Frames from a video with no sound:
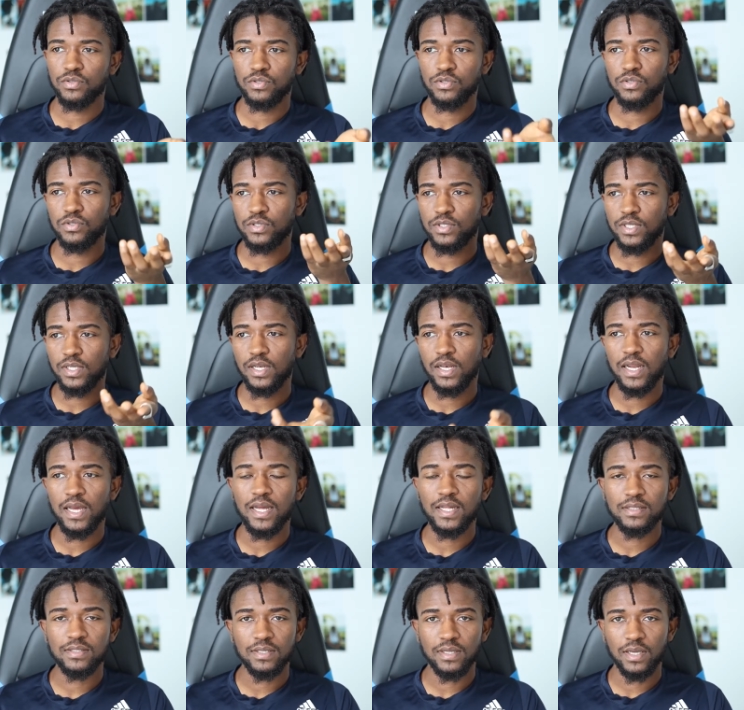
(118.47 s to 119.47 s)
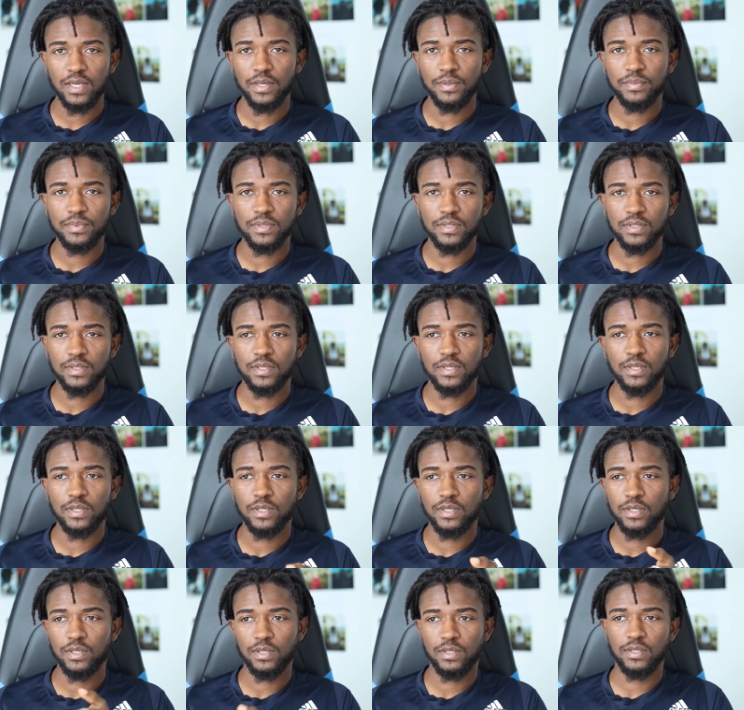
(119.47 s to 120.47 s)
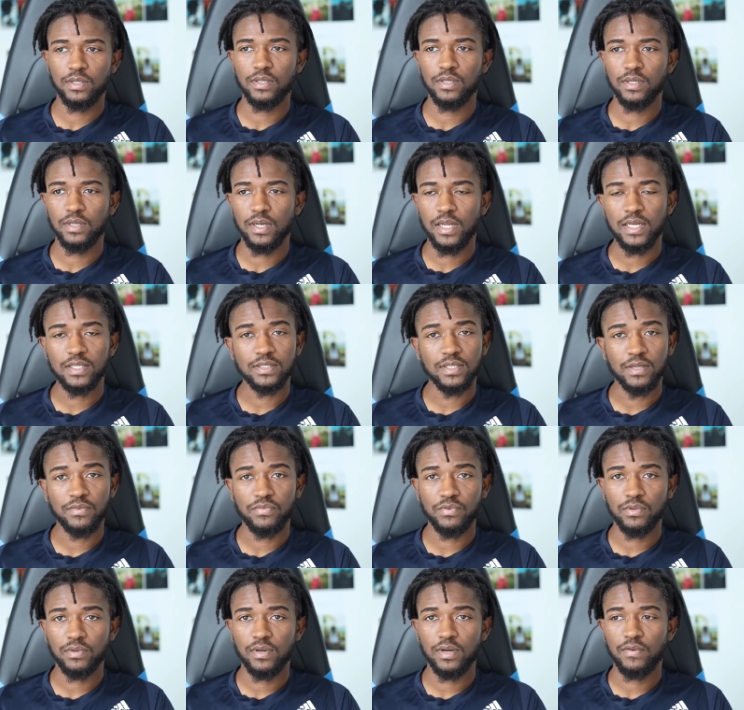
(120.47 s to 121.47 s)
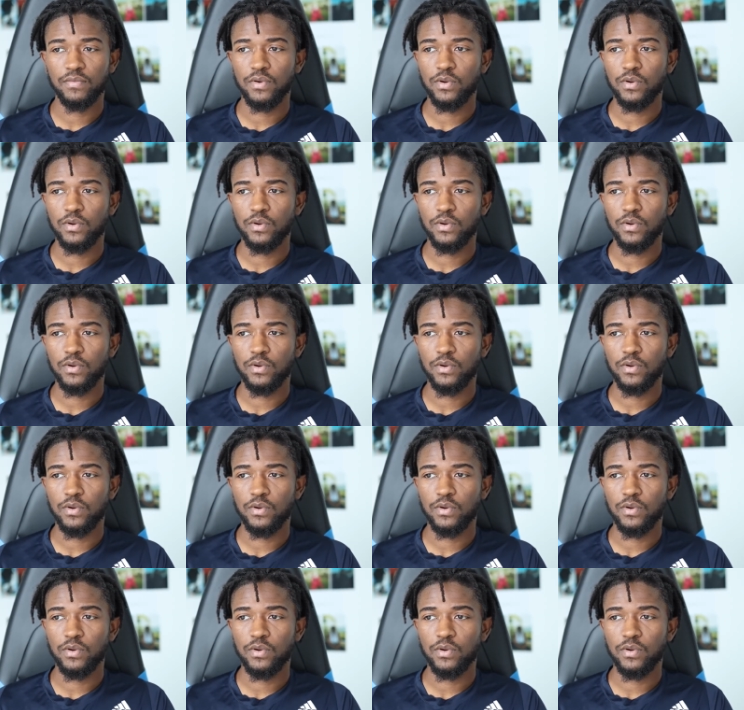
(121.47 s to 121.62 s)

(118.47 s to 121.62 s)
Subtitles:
You see landscapes. A landscape photographer